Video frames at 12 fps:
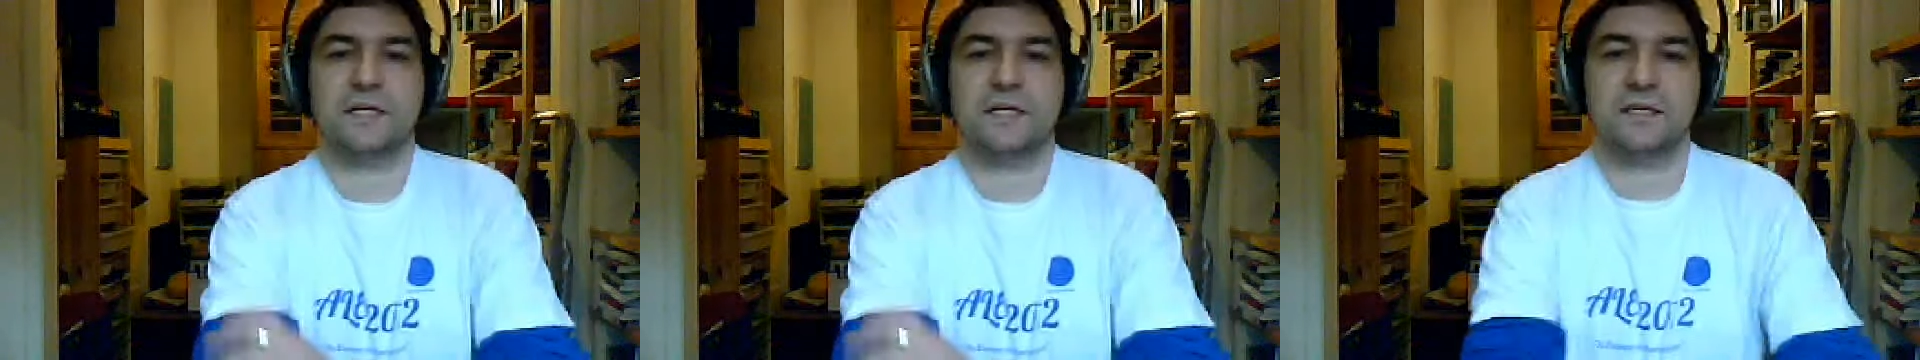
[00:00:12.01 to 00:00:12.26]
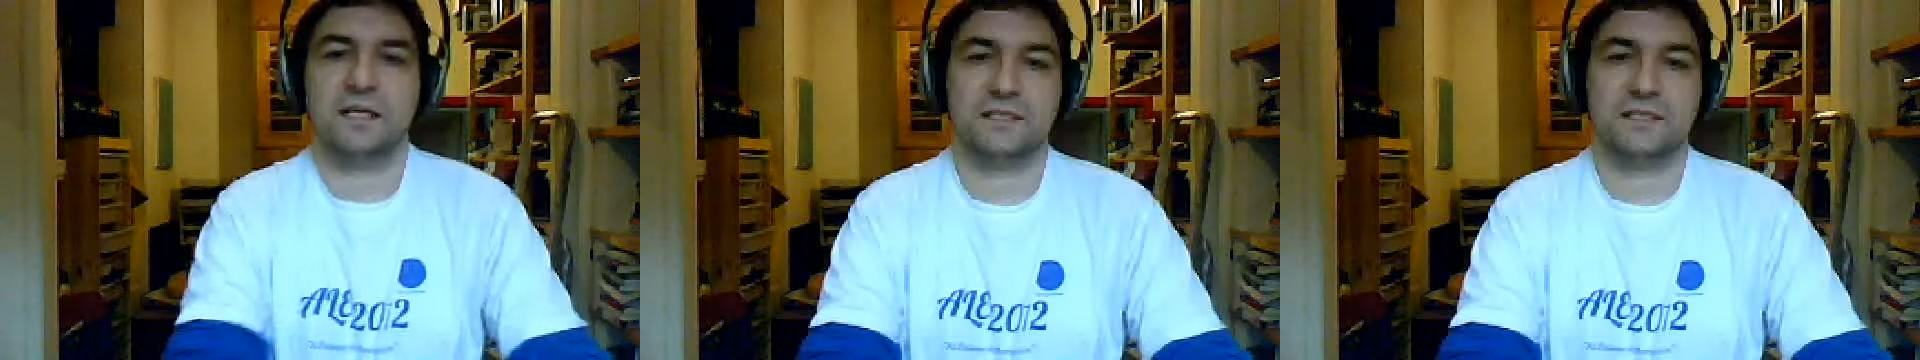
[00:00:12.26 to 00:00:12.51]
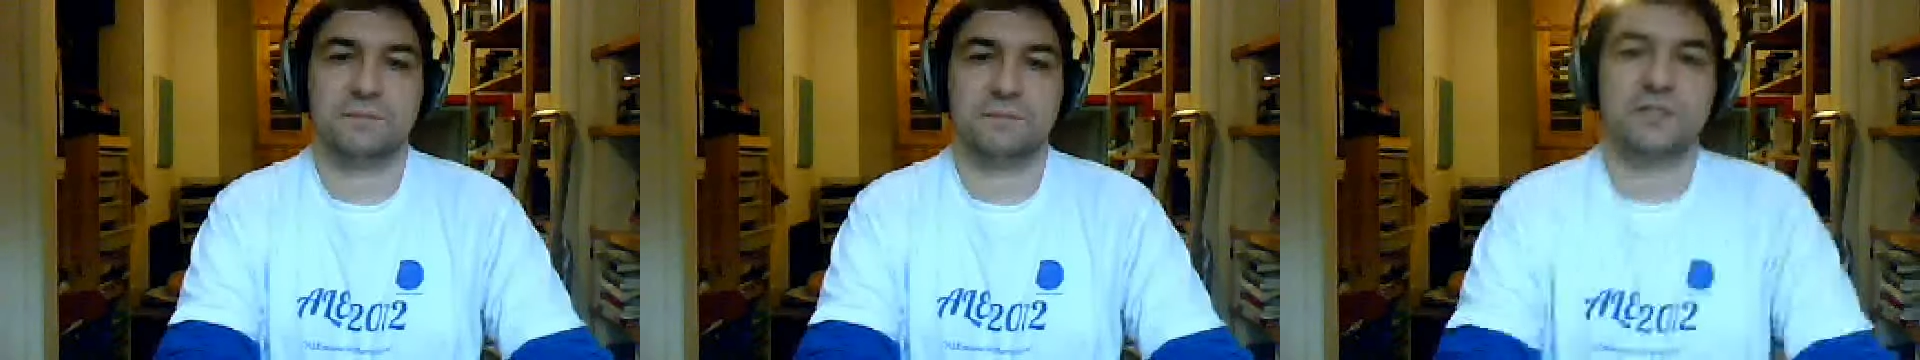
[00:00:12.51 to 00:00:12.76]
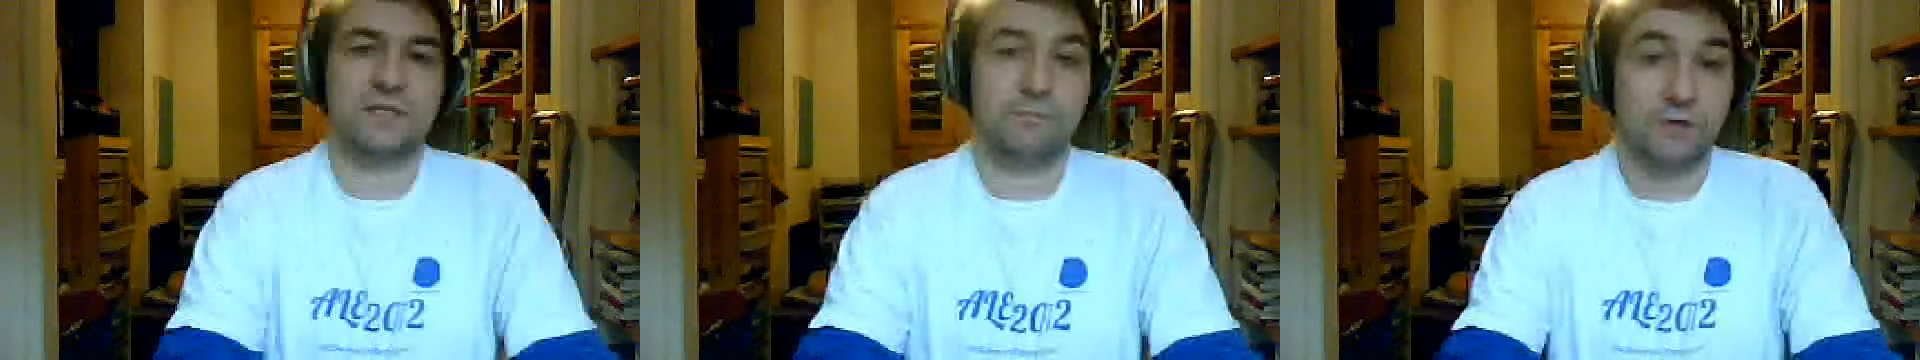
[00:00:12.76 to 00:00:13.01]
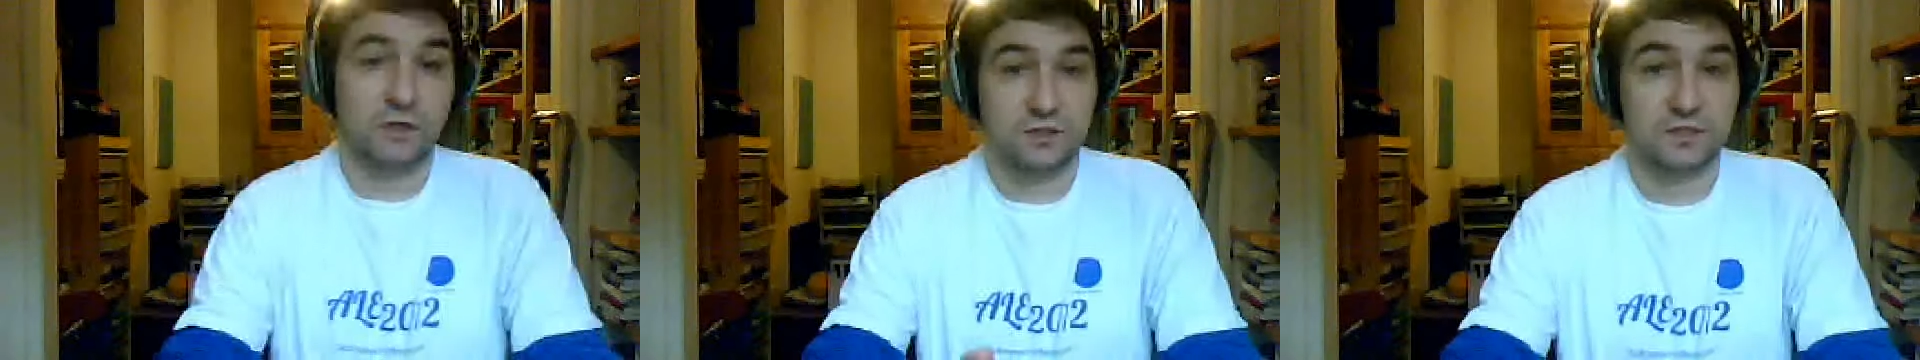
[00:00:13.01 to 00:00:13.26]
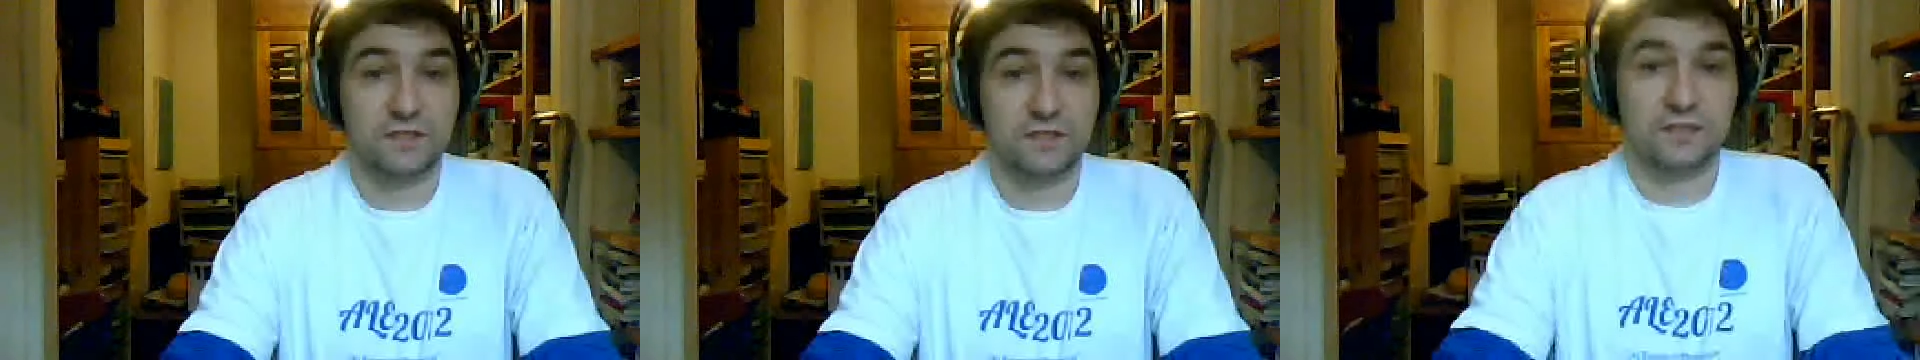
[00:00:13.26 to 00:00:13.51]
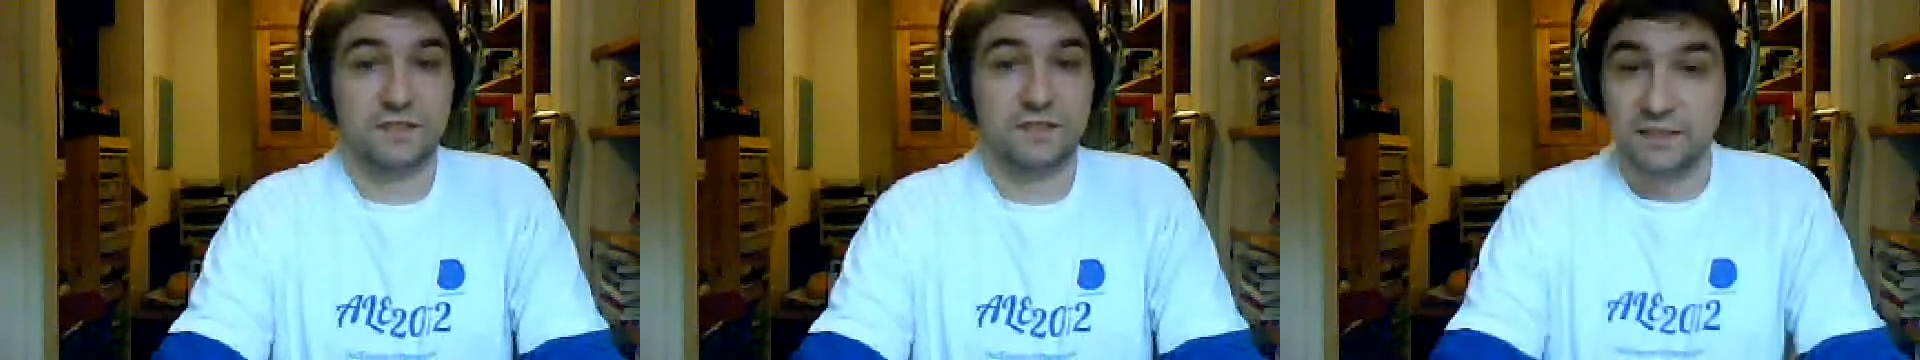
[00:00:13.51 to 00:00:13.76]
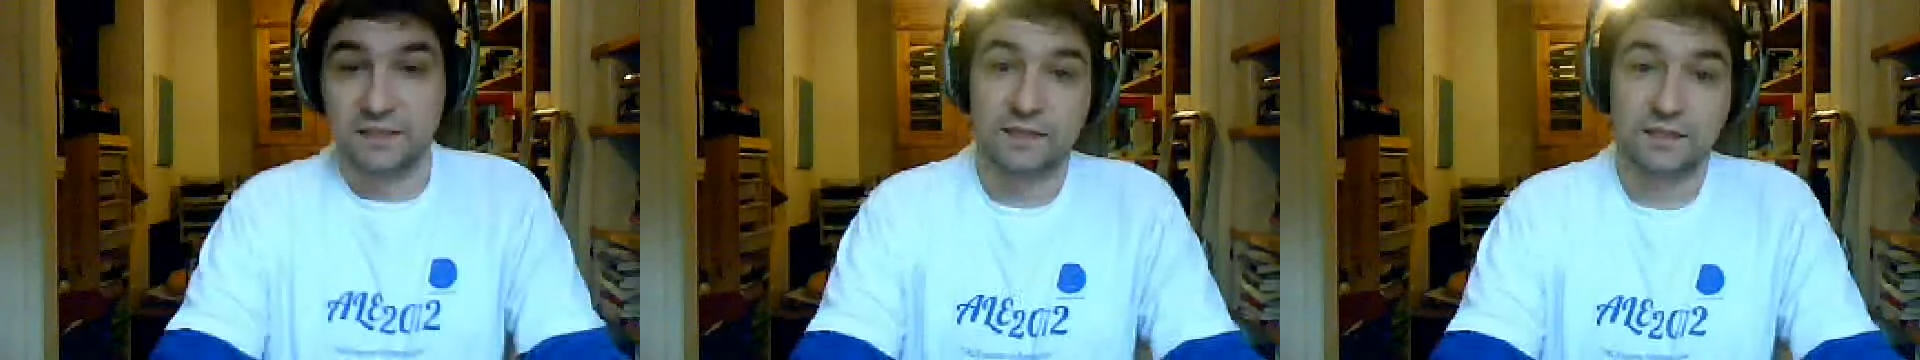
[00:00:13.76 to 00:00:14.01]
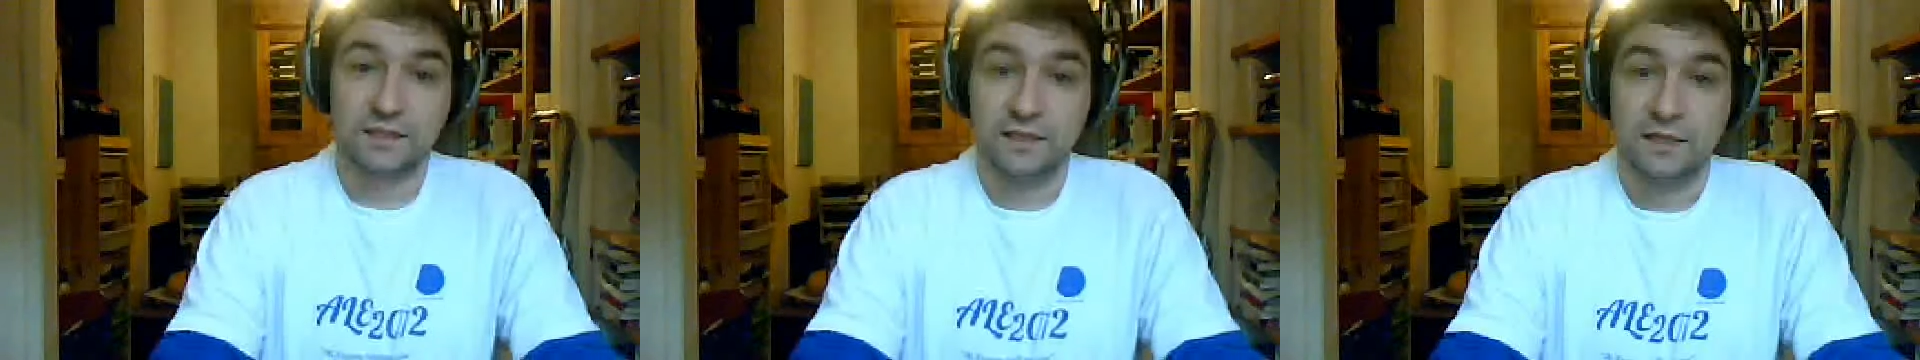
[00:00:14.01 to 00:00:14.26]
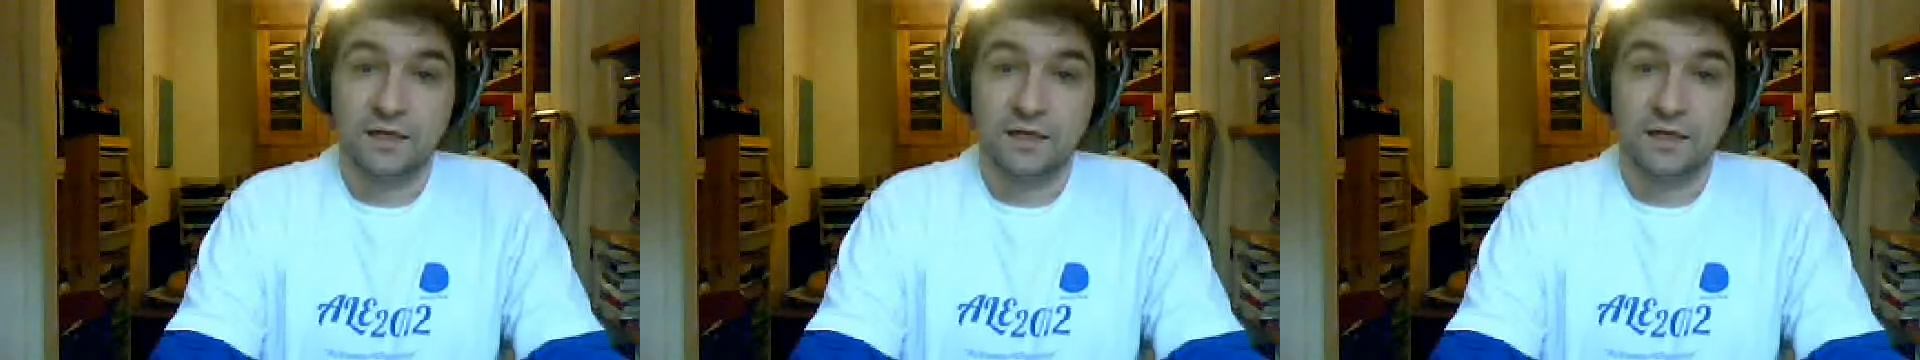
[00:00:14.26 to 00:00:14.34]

and that's because I'm not just sitting,